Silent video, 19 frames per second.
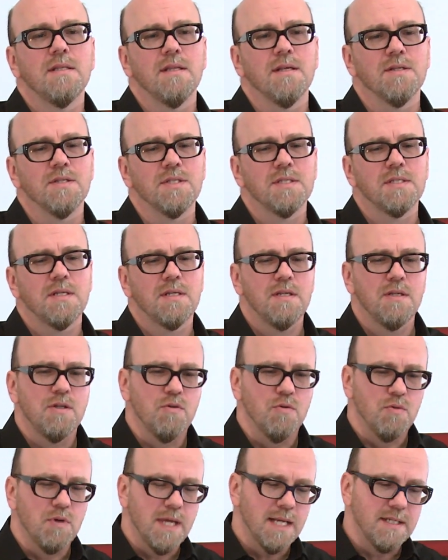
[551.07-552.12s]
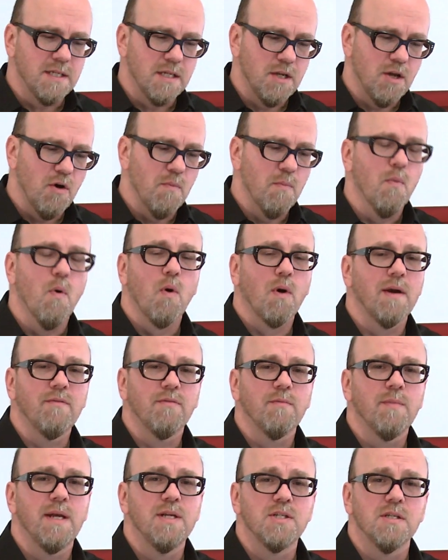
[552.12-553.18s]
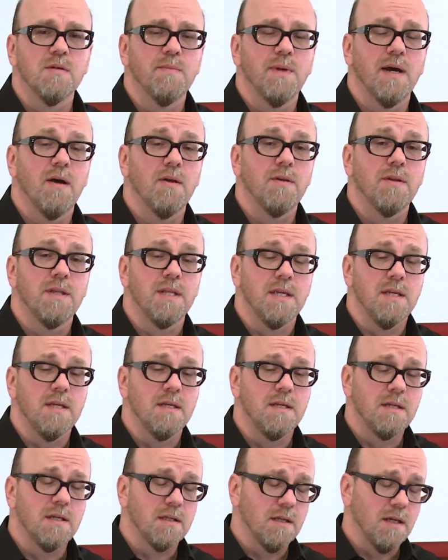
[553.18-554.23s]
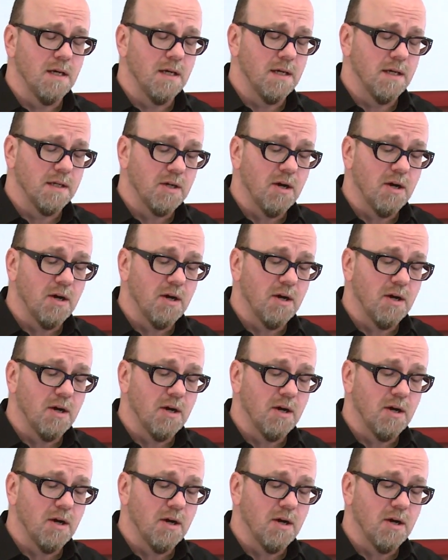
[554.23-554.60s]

is you get to know more information about the uh,